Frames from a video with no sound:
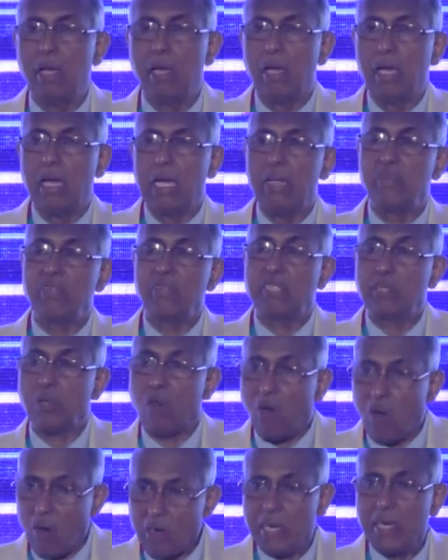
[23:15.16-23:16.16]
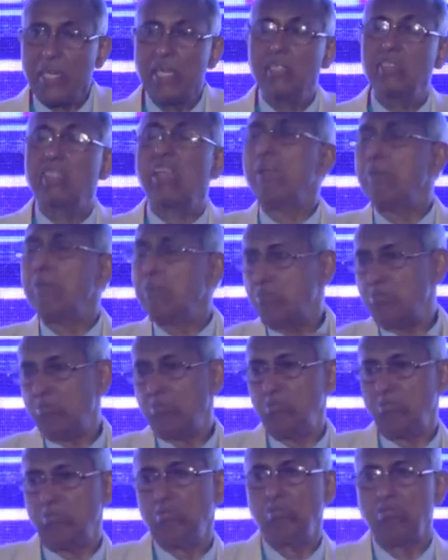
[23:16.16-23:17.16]
if it's already say
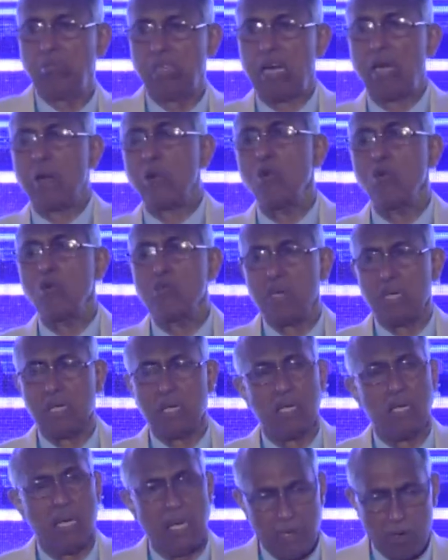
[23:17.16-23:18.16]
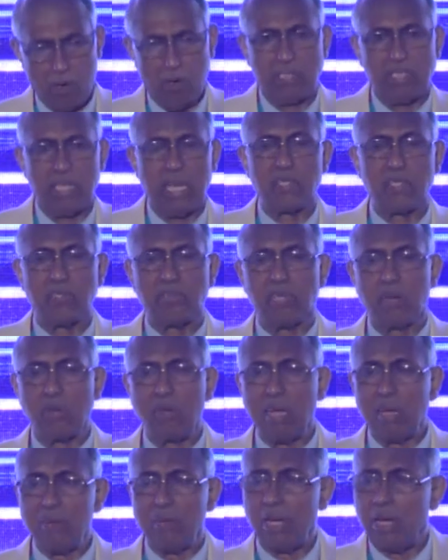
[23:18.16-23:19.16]
run over and no chance of
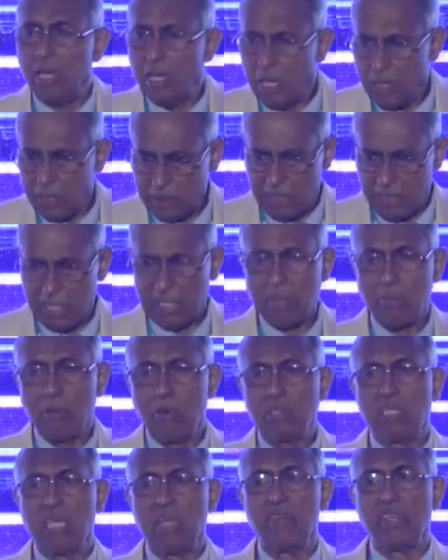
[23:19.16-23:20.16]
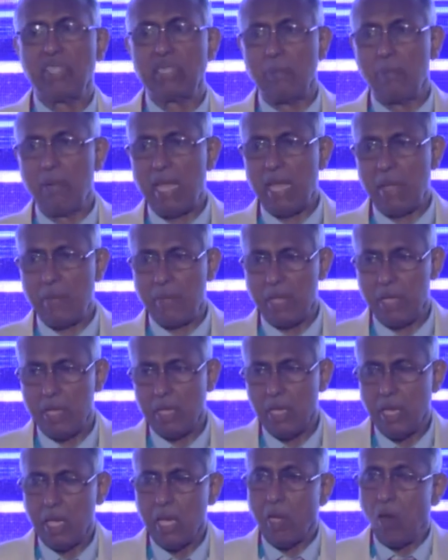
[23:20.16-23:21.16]
survival, think about saving the baby.
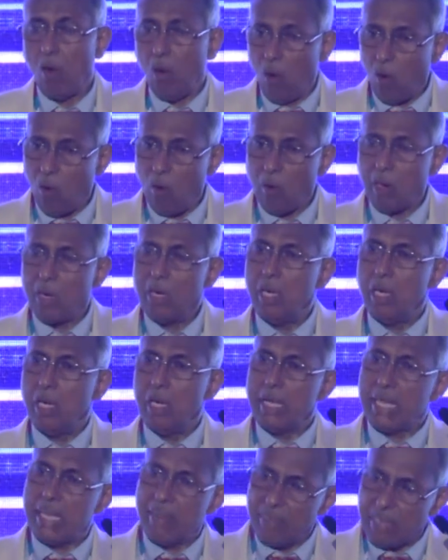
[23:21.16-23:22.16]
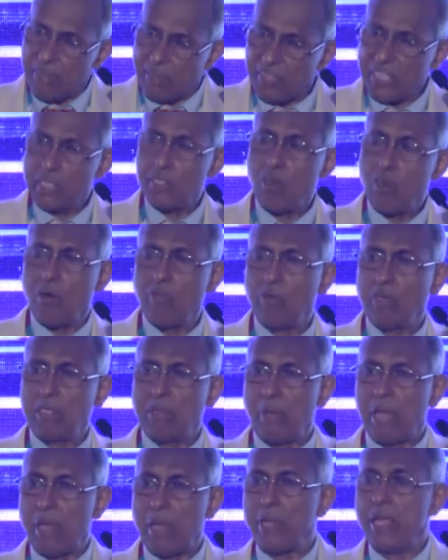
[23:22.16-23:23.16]
Or even if it is not for the
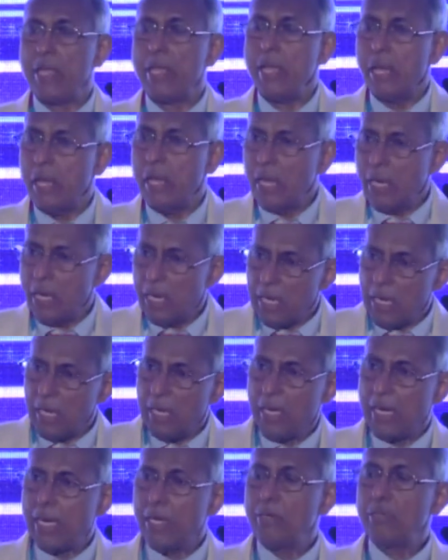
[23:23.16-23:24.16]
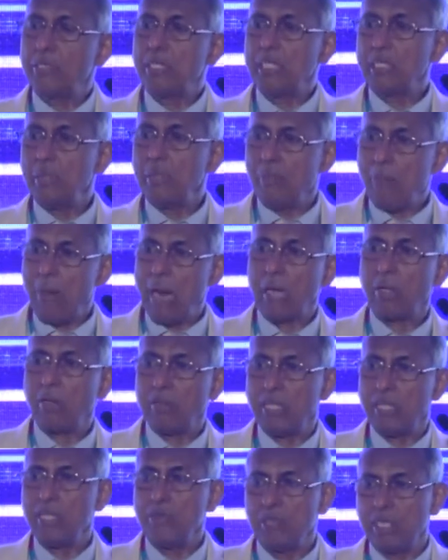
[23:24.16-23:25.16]
baby, Reducing the bulk of the
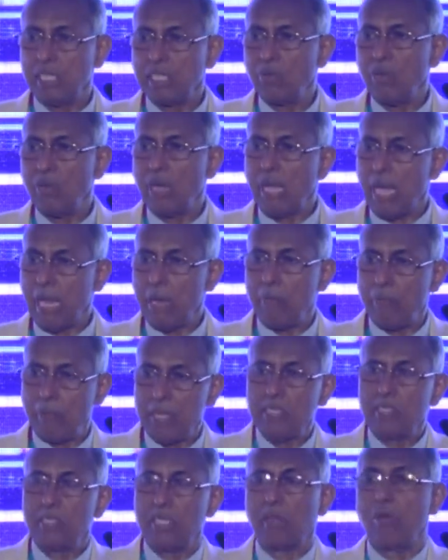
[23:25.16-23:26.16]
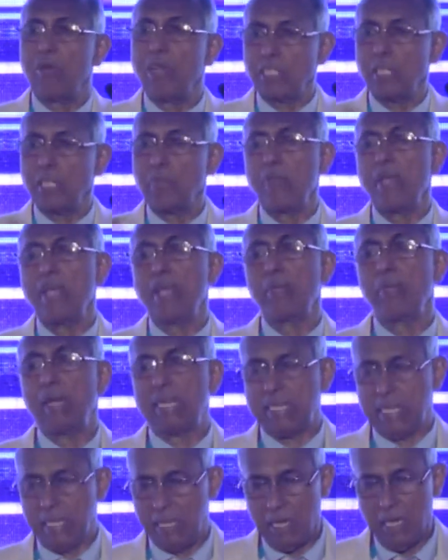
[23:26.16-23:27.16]
uterus will help in circulation being
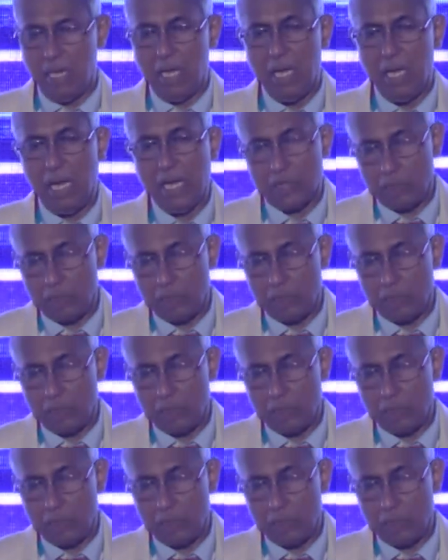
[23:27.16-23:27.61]
better and so